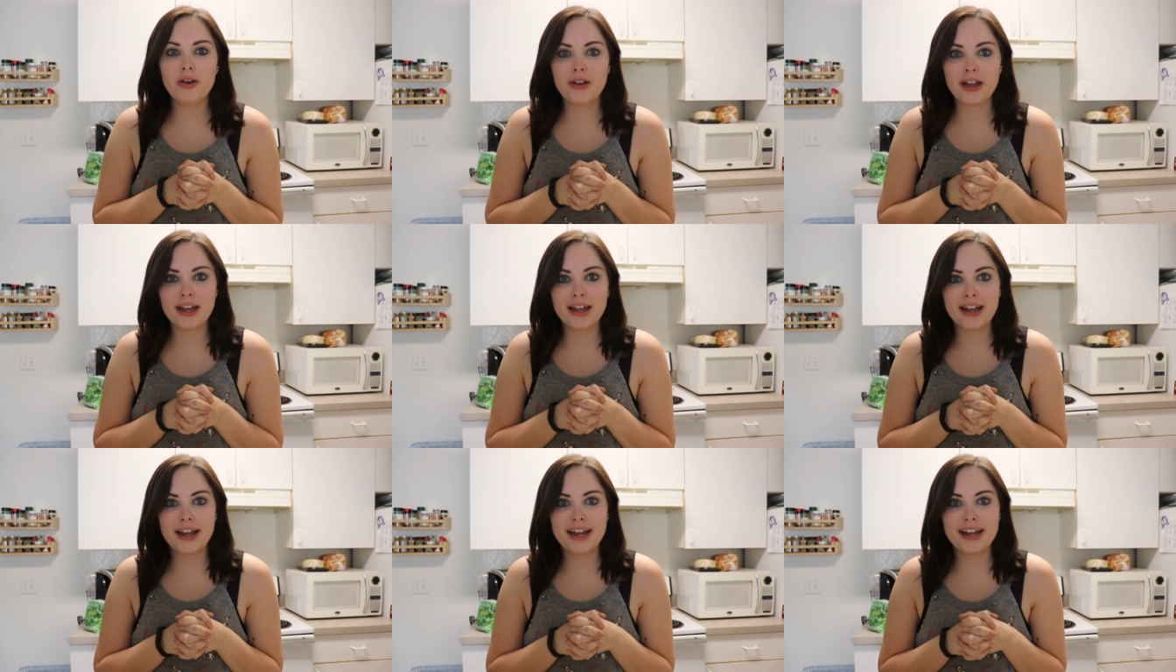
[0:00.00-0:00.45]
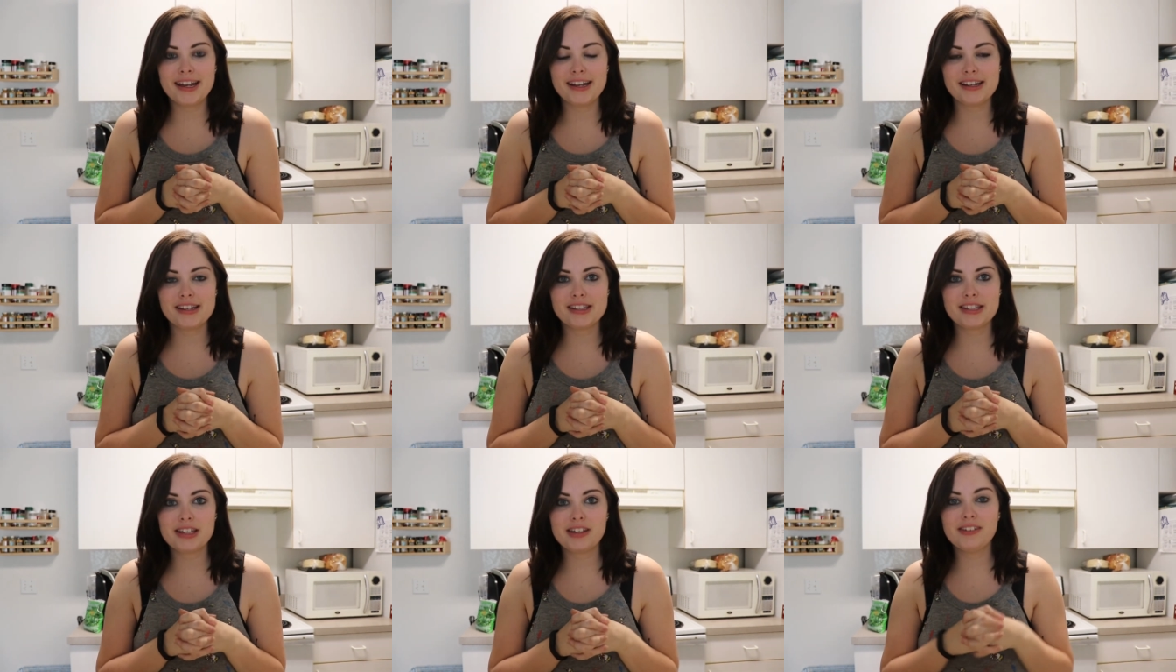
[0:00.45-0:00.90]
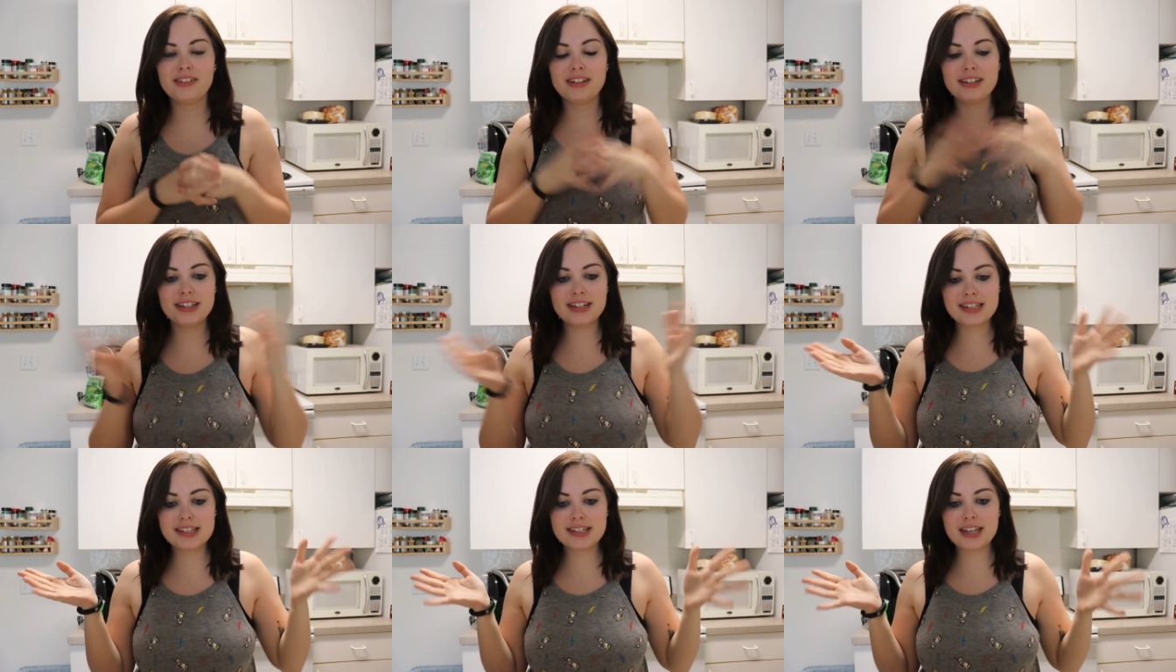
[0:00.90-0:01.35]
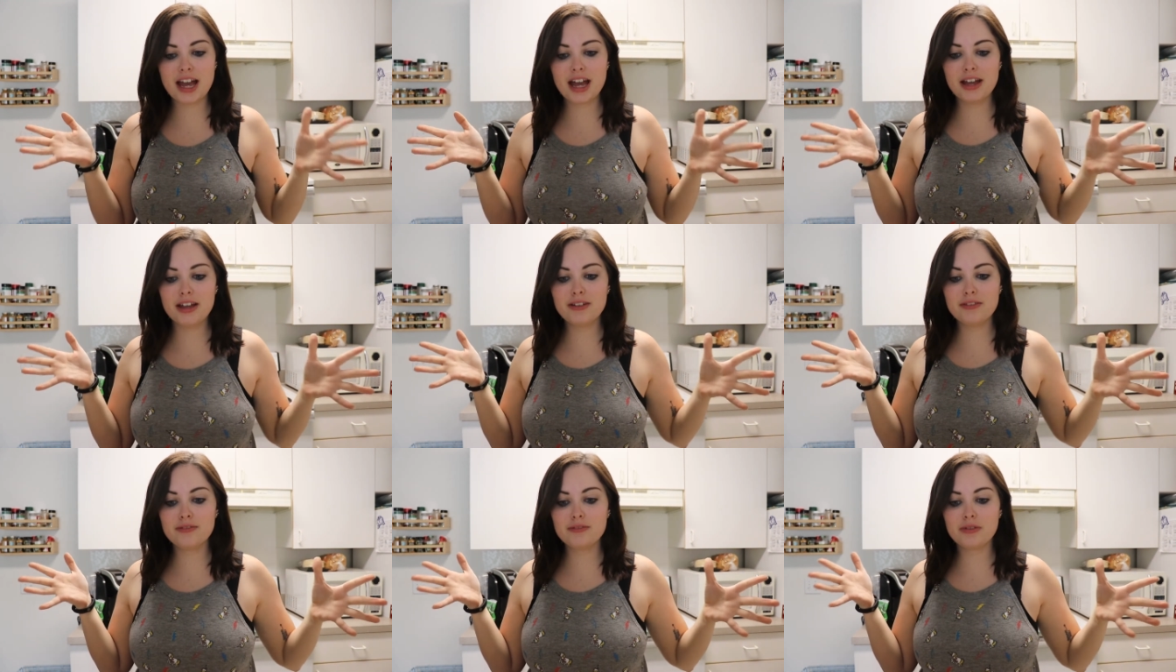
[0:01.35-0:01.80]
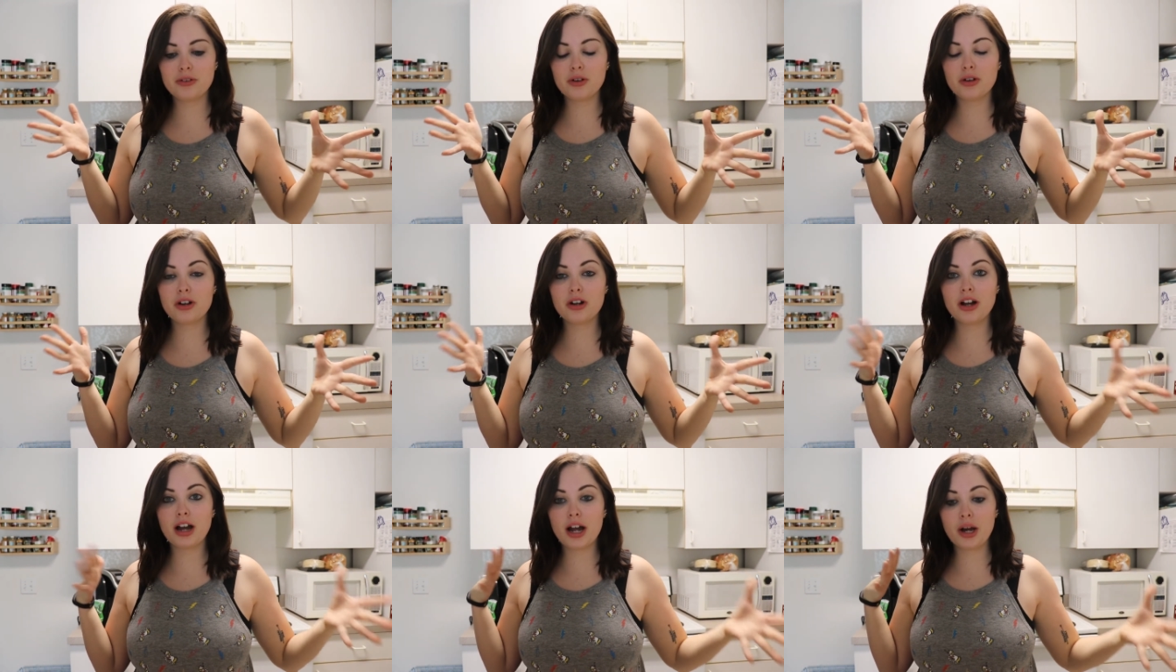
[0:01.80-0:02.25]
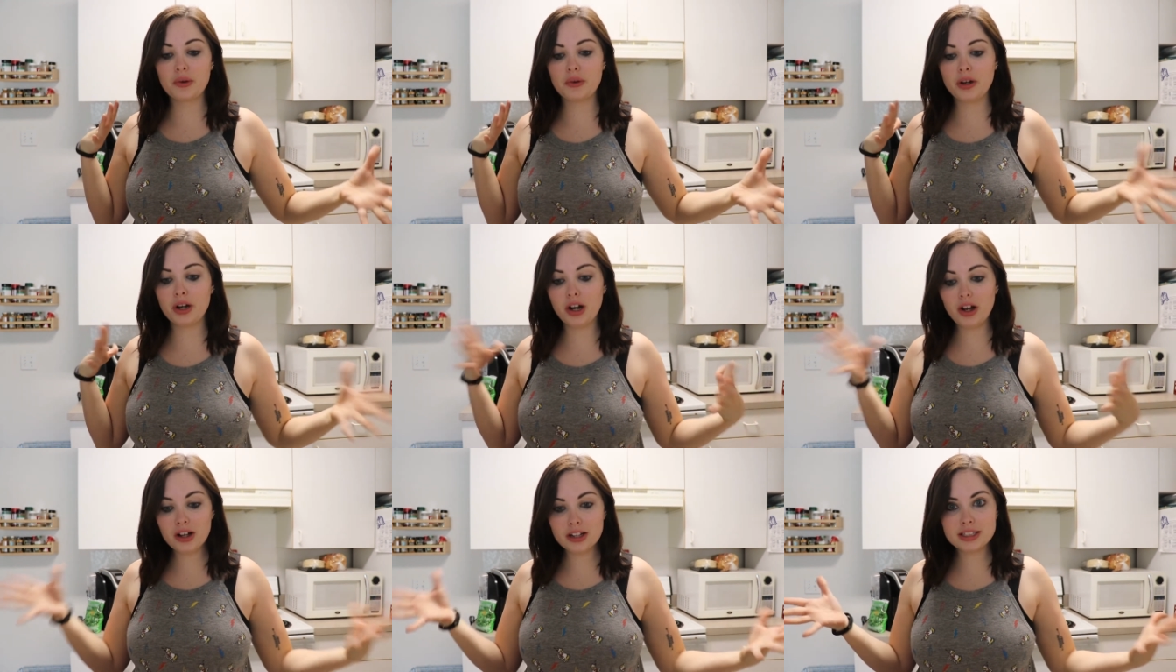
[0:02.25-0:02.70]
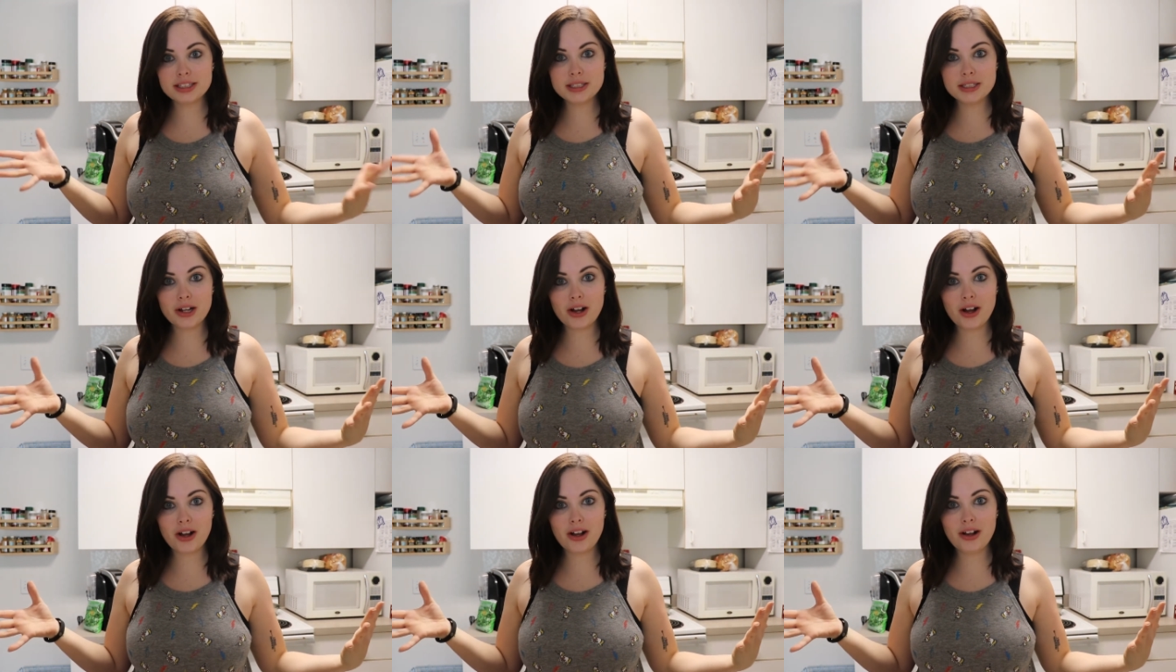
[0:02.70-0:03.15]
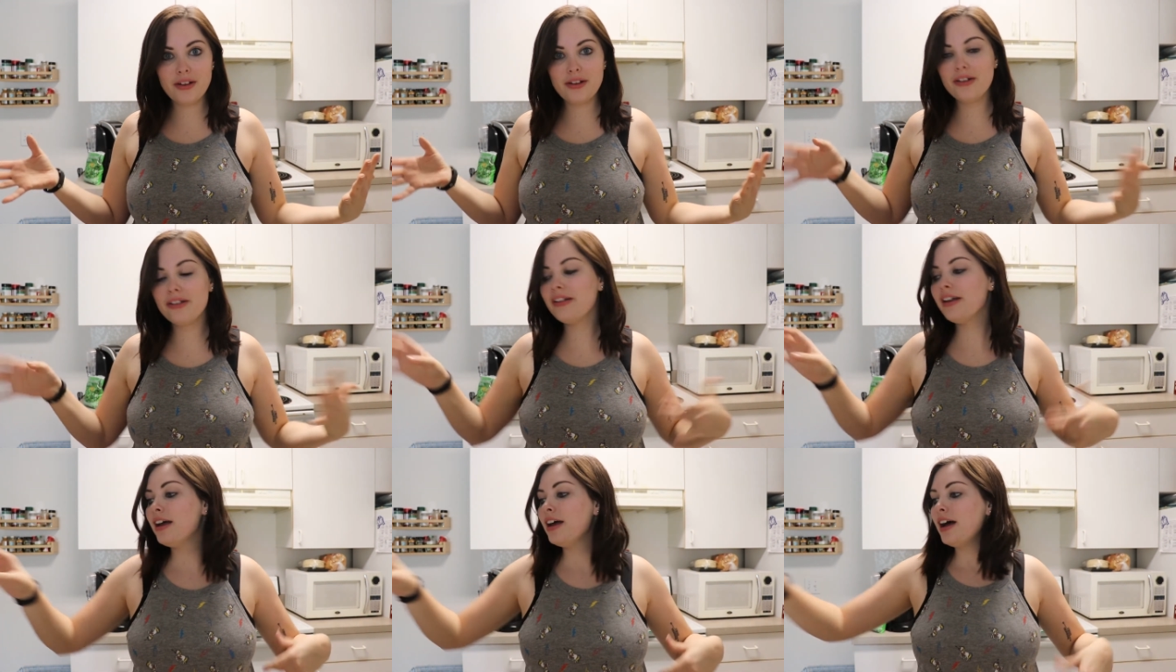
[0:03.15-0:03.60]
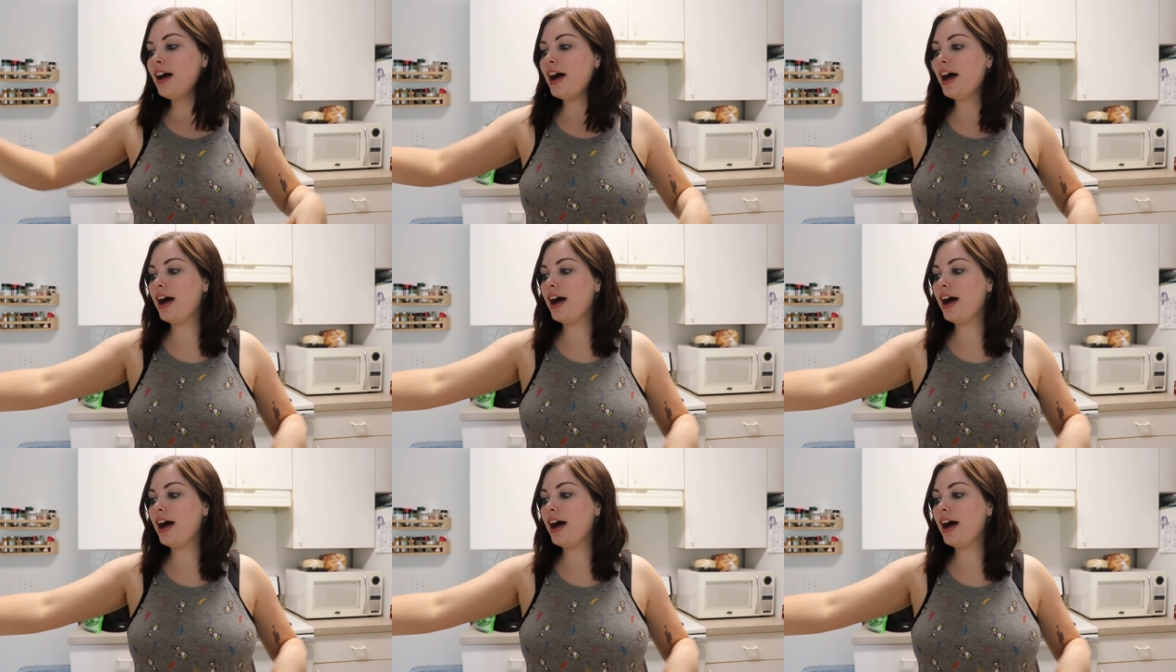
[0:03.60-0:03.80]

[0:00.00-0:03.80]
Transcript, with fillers: Okay guys, so it is time for our Aldi haul.